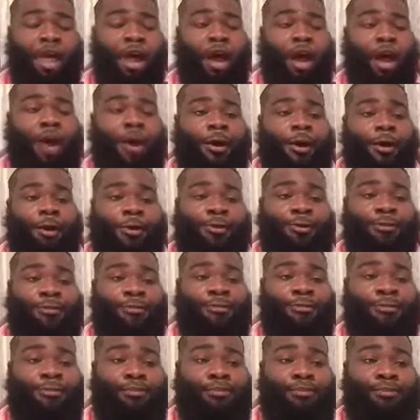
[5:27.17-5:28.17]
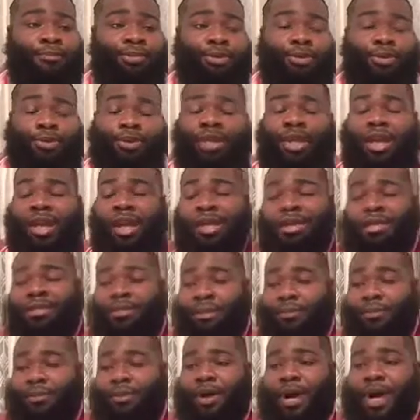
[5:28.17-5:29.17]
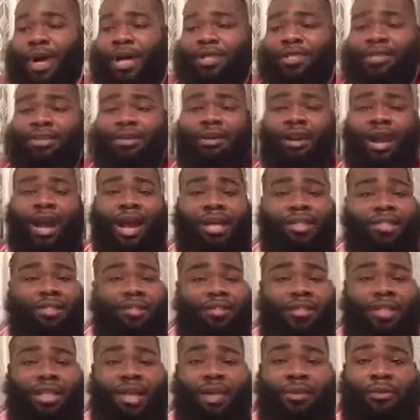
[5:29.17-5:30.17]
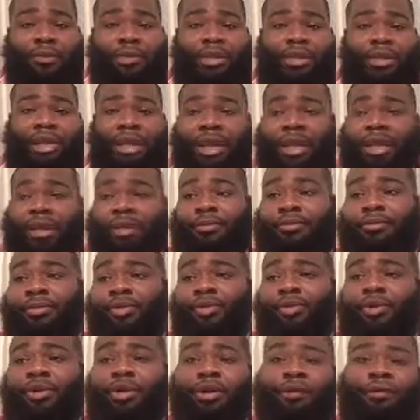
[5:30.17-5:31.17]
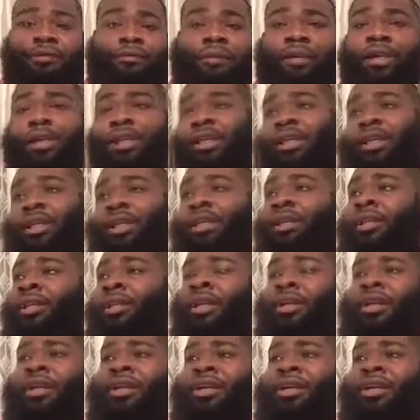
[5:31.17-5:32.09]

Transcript: So he hangs up on Oscar. Oscar's like, well, damn, you're a fucking